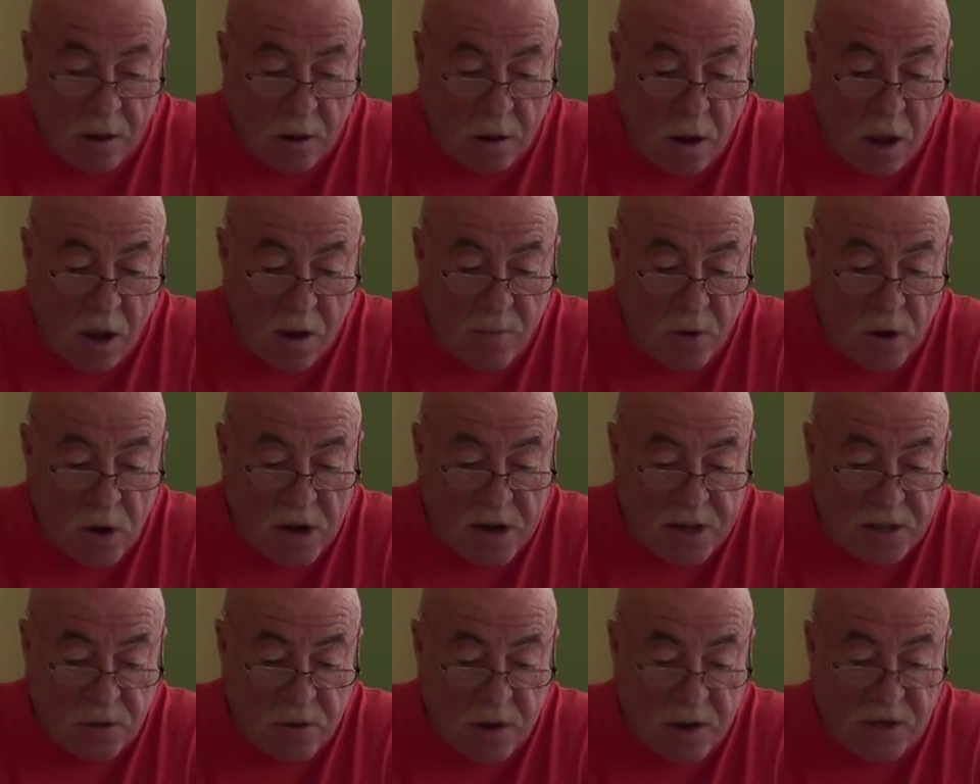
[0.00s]

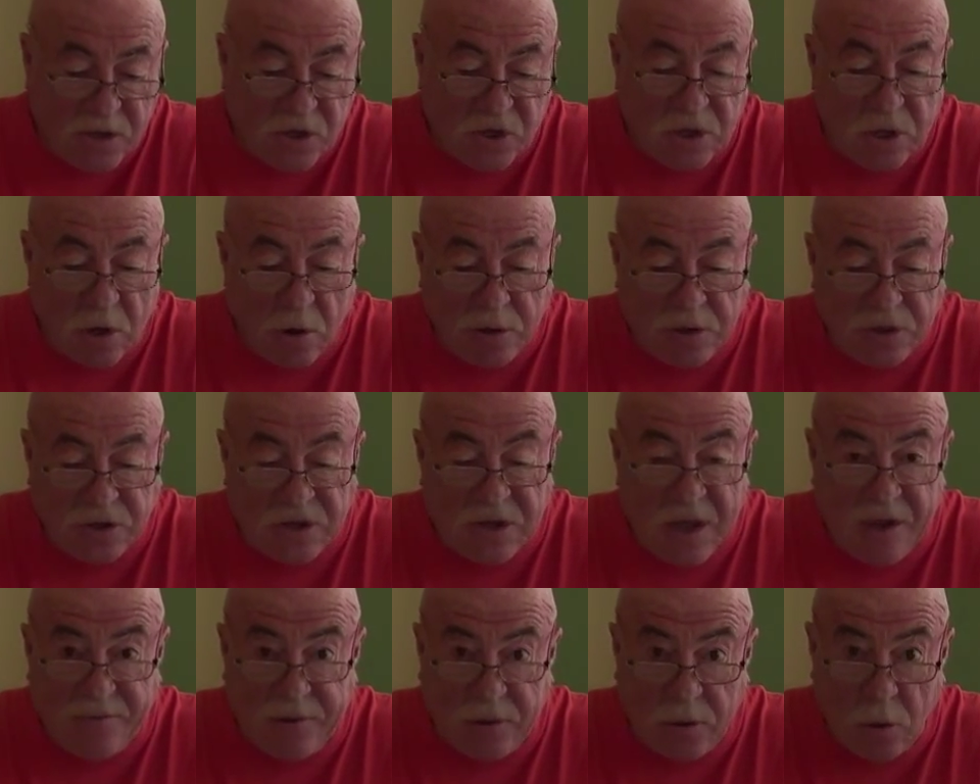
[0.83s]
carbohydrates
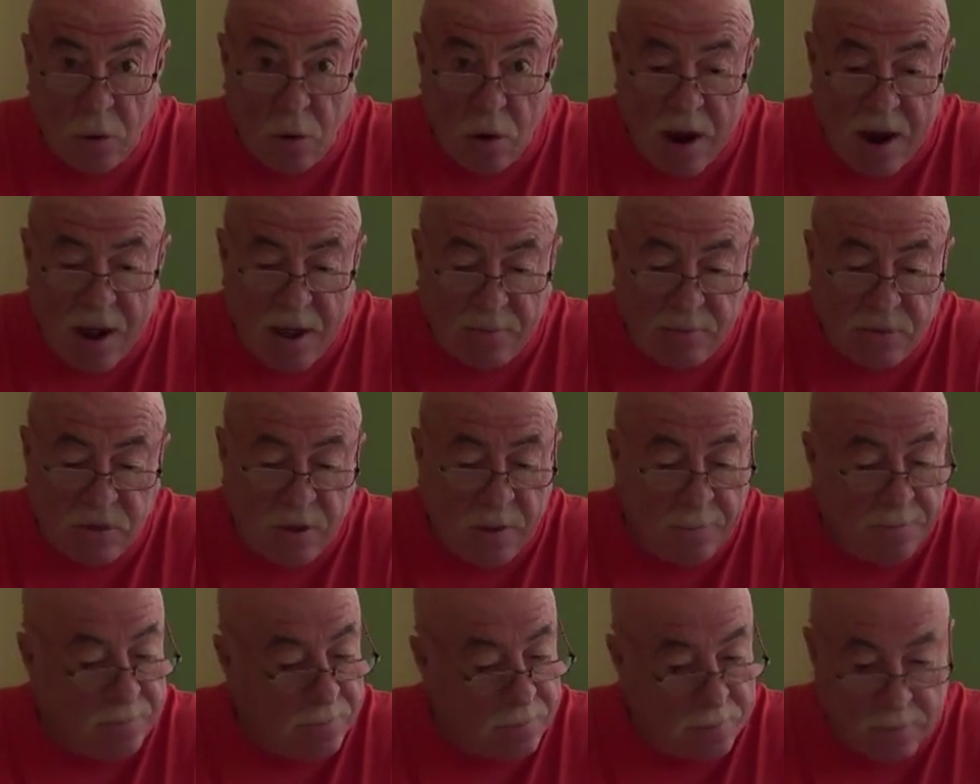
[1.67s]
37 grams
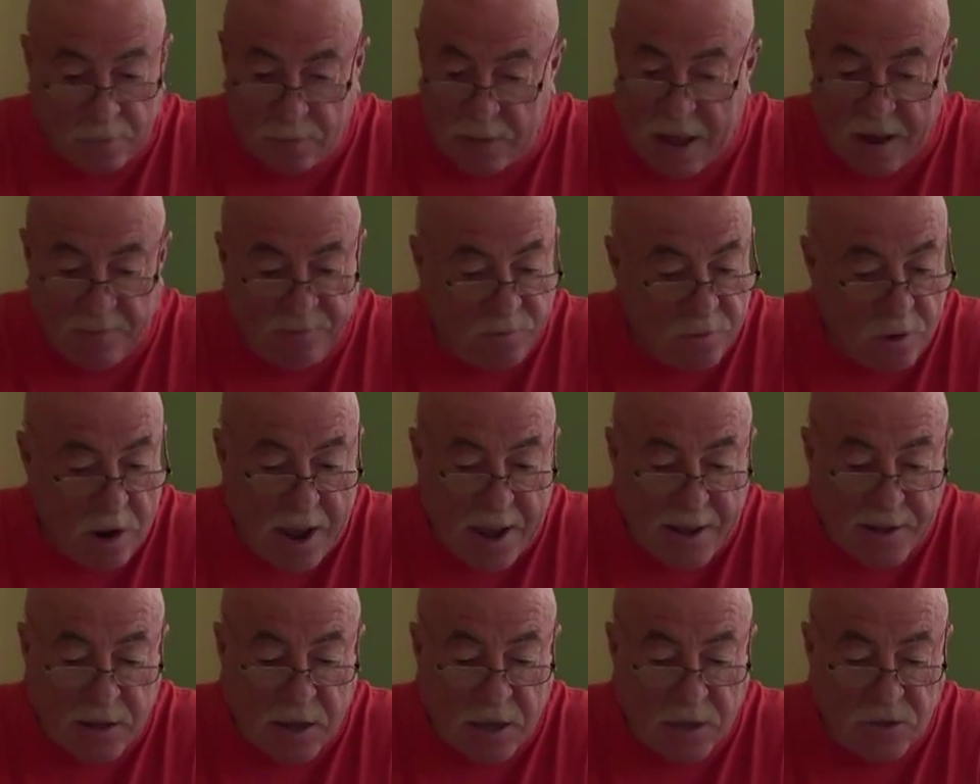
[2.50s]
not for
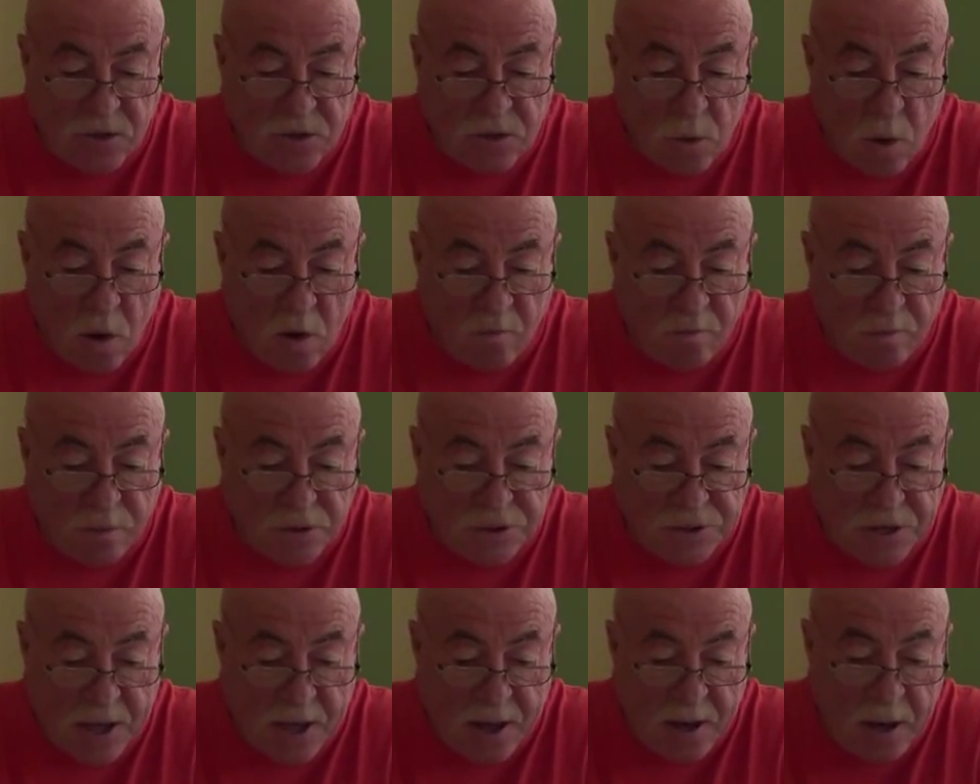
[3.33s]
Atkins,
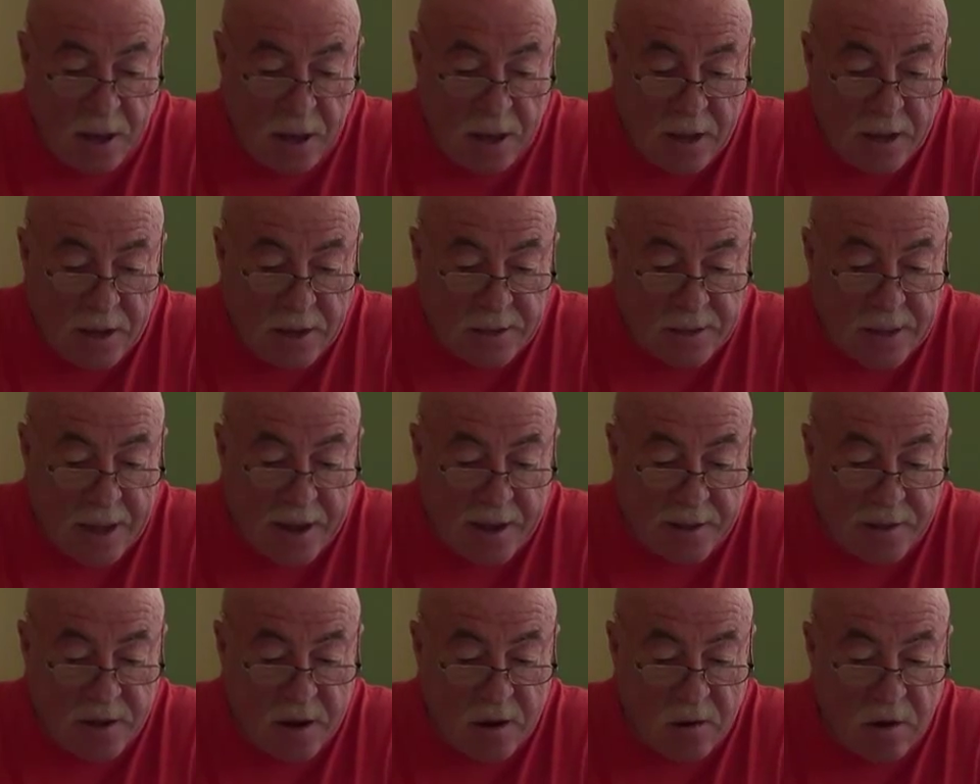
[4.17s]
12%,
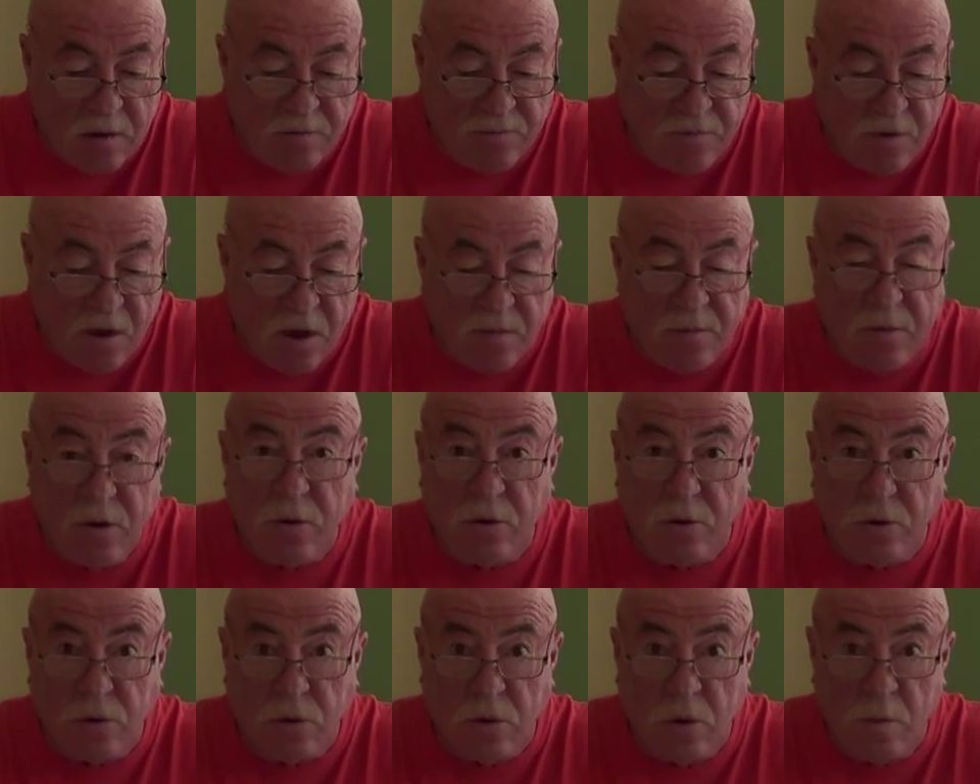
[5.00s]
dietary
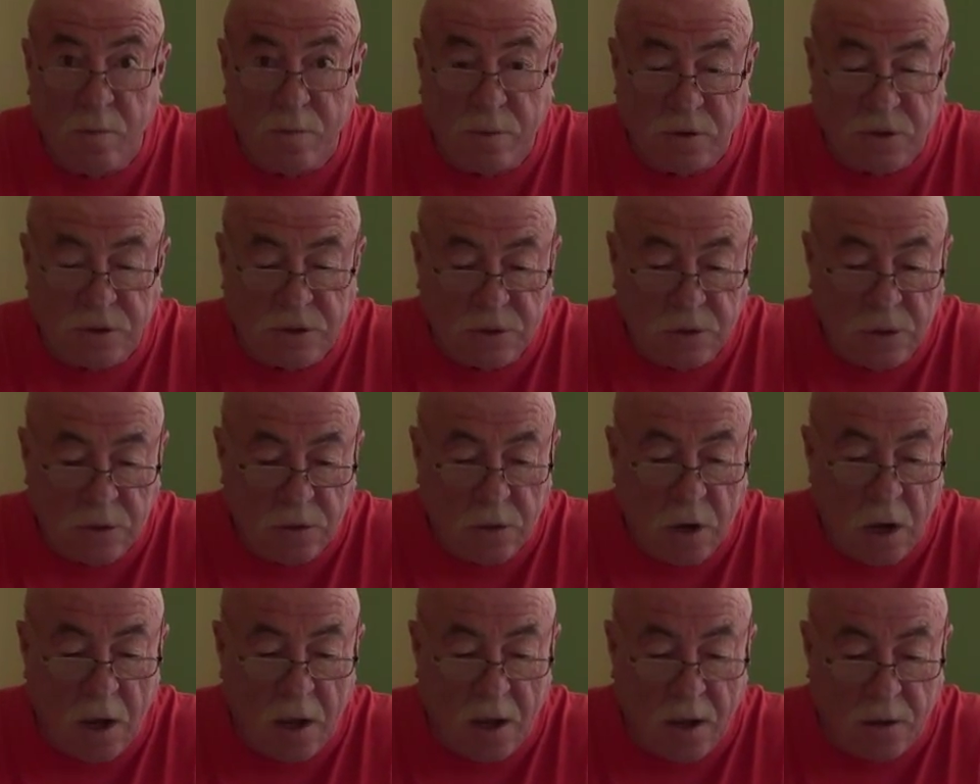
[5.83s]
fiber, 2, per,
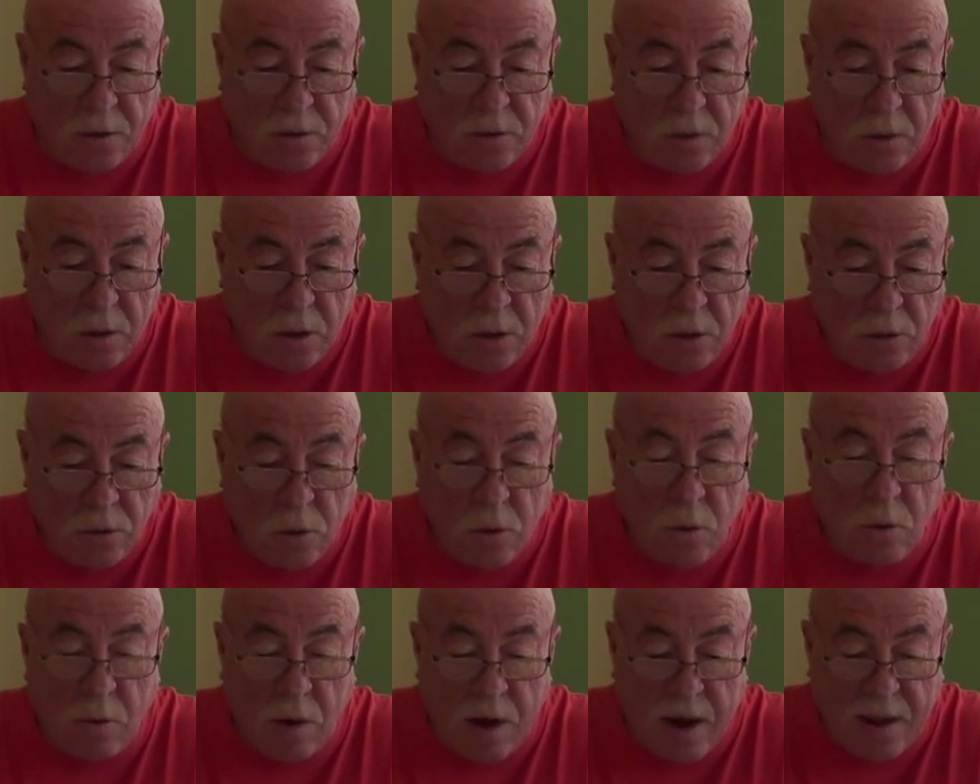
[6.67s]
uh,
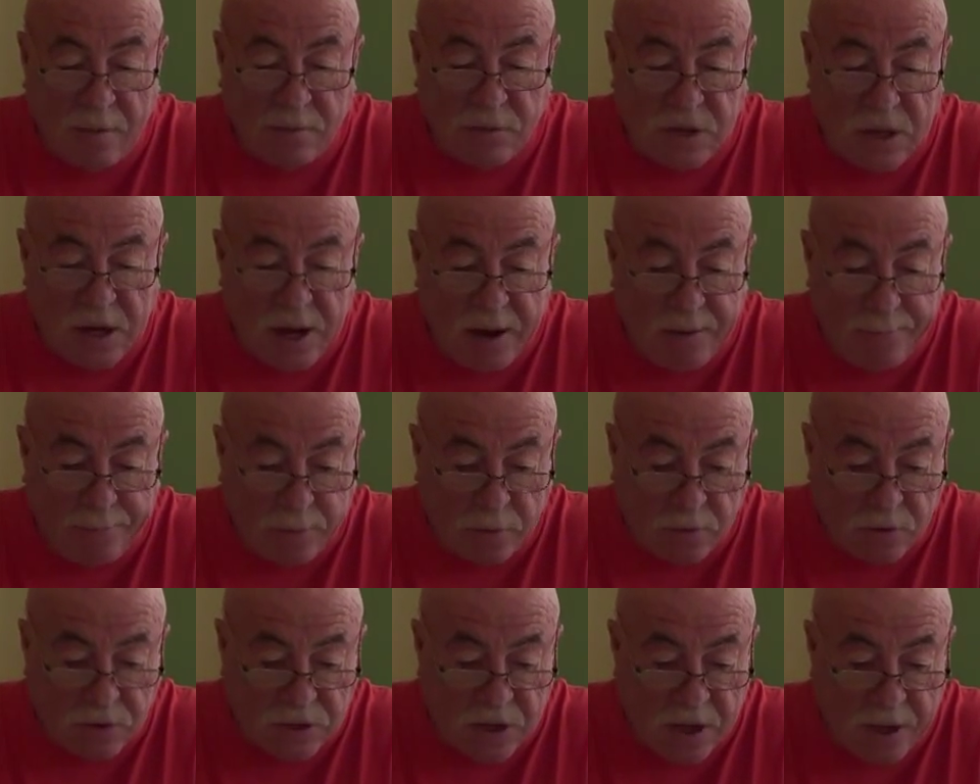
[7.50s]
2 grams at
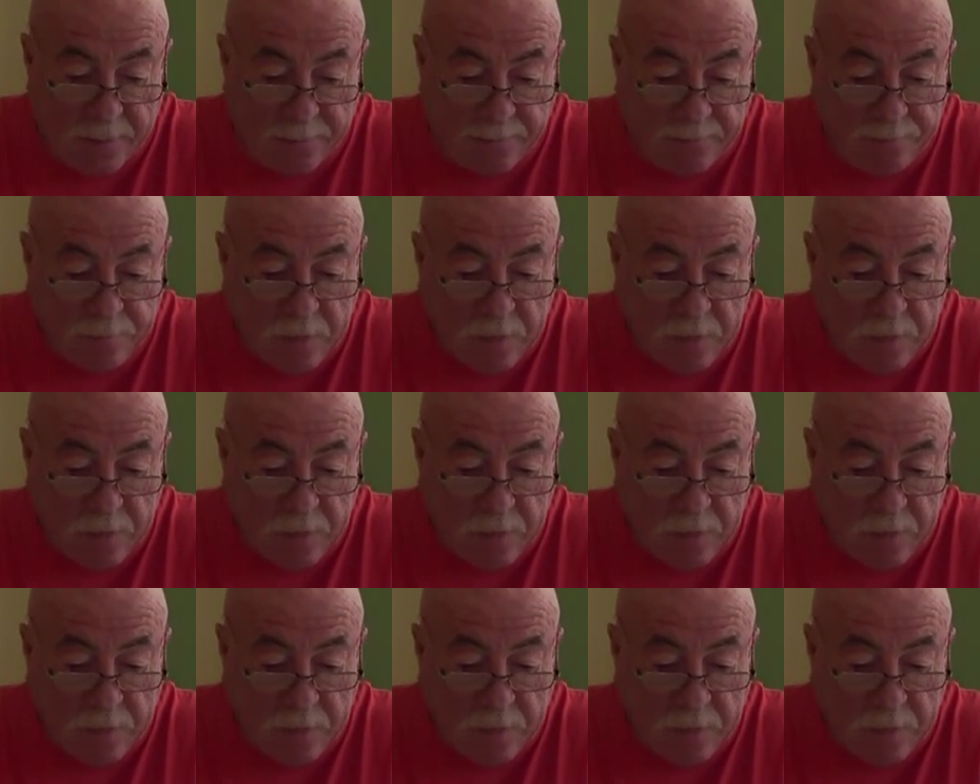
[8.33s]
8%,